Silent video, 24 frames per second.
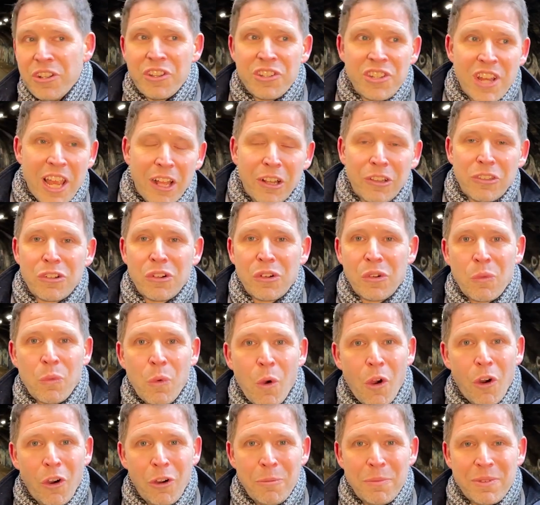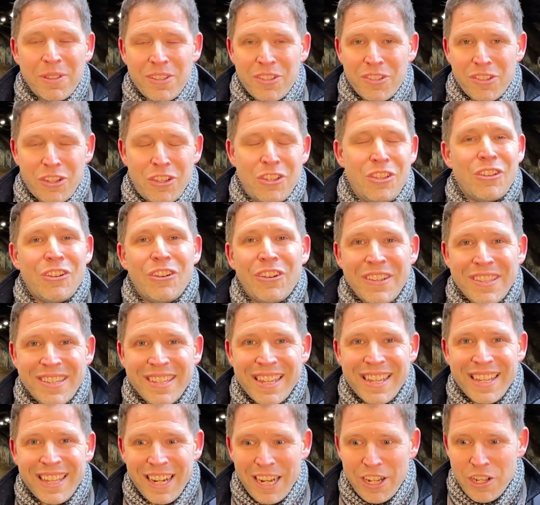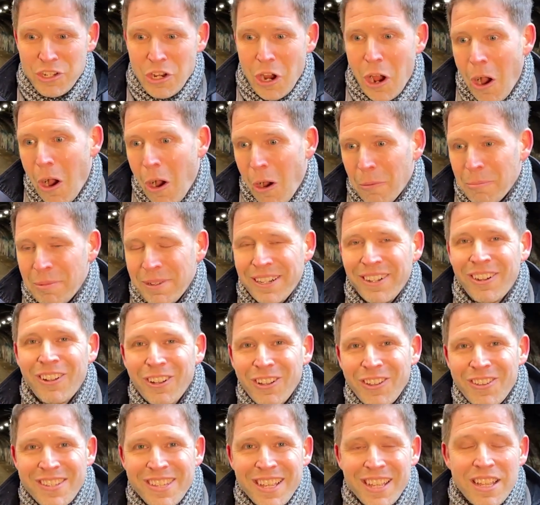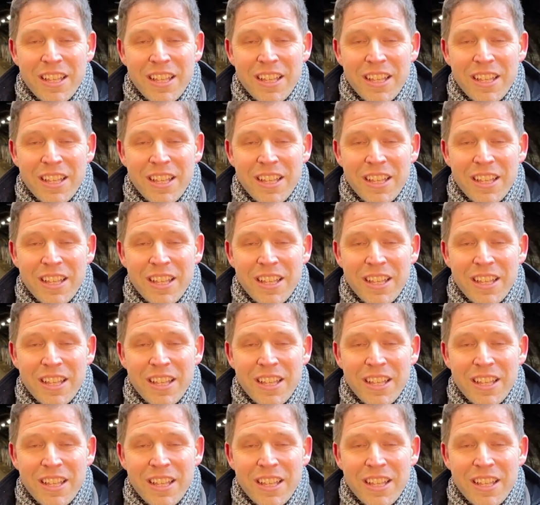and shelter and warmth and security and a job and all